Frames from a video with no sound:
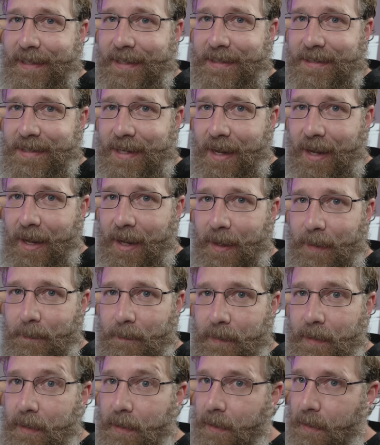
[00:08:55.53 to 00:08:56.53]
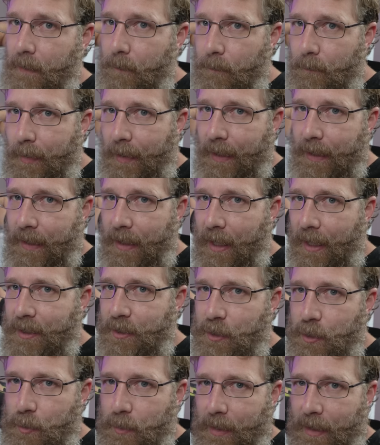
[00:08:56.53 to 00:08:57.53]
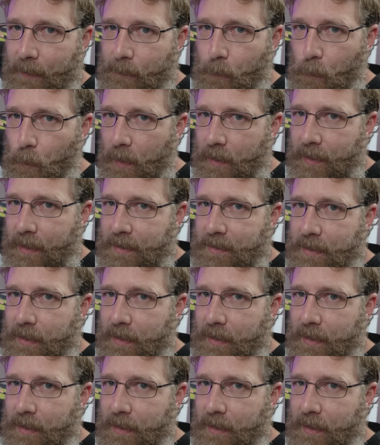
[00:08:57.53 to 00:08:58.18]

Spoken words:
and time. But I do have one last